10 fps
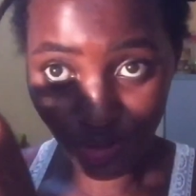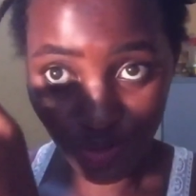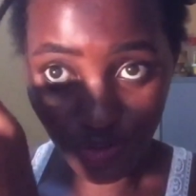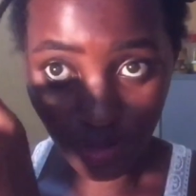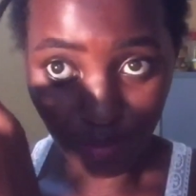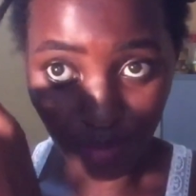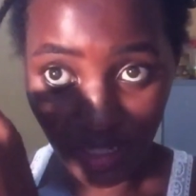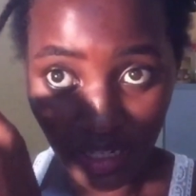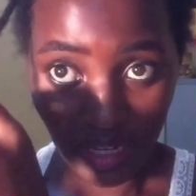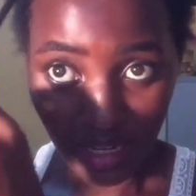little
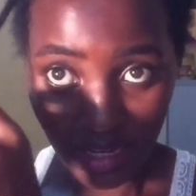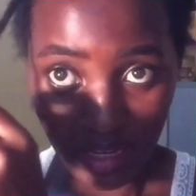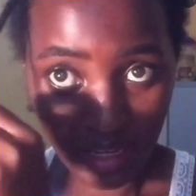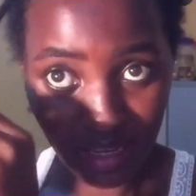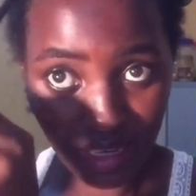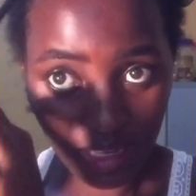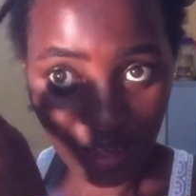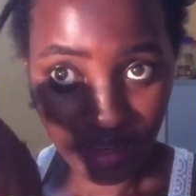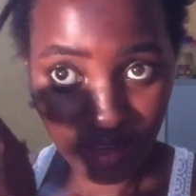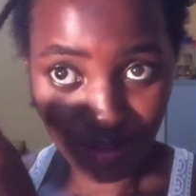trimming
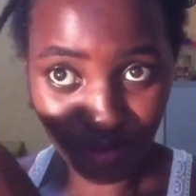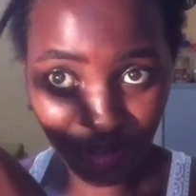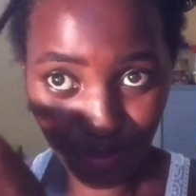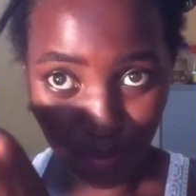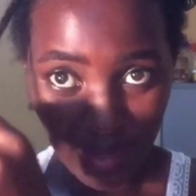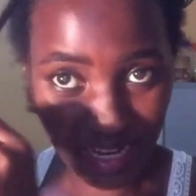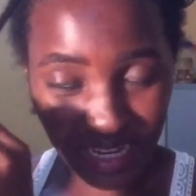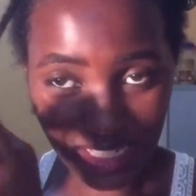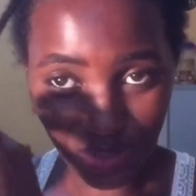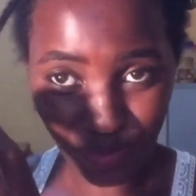because my
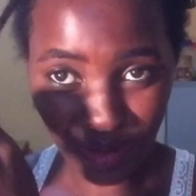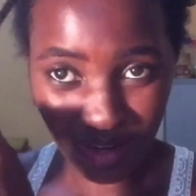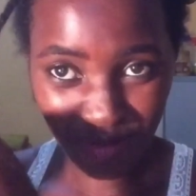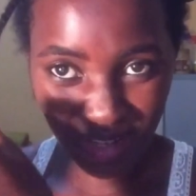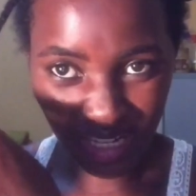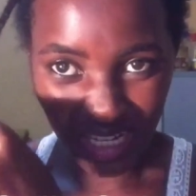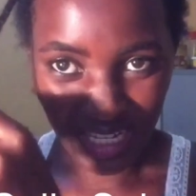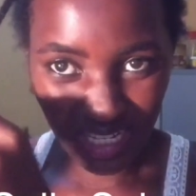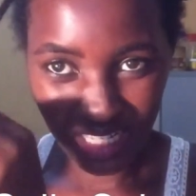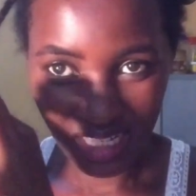ends were
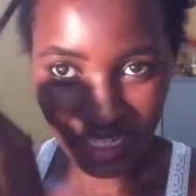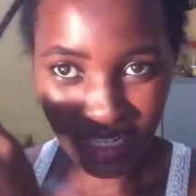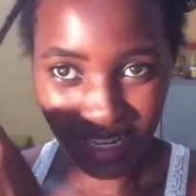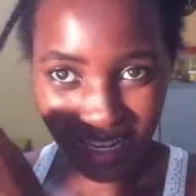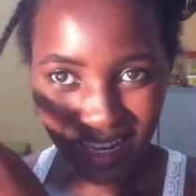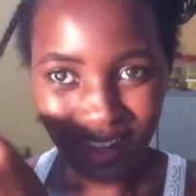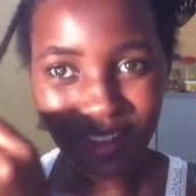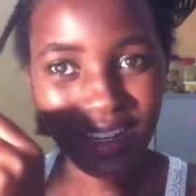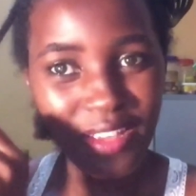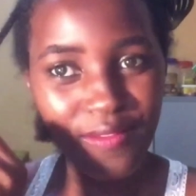really
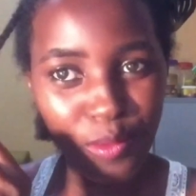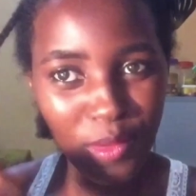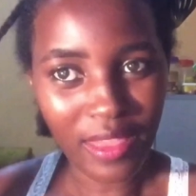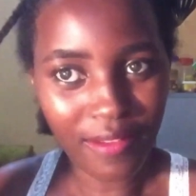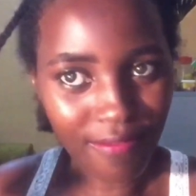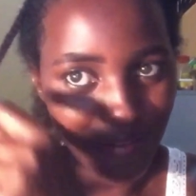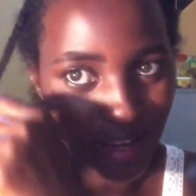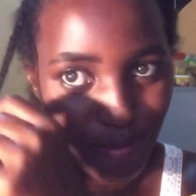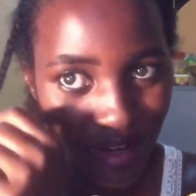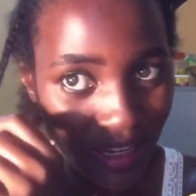not giving me that
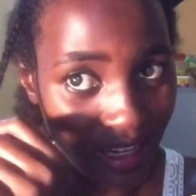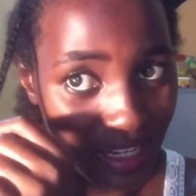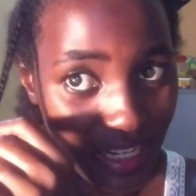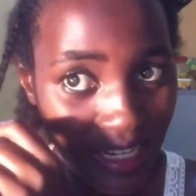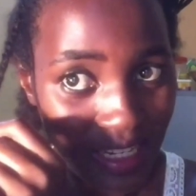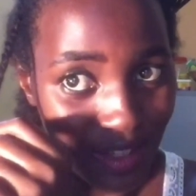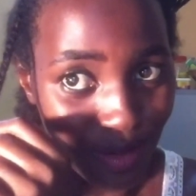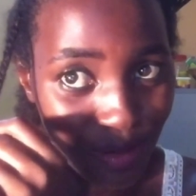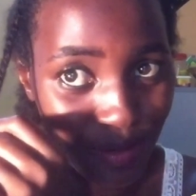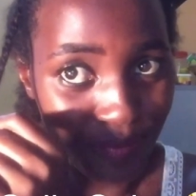vibe I needed, so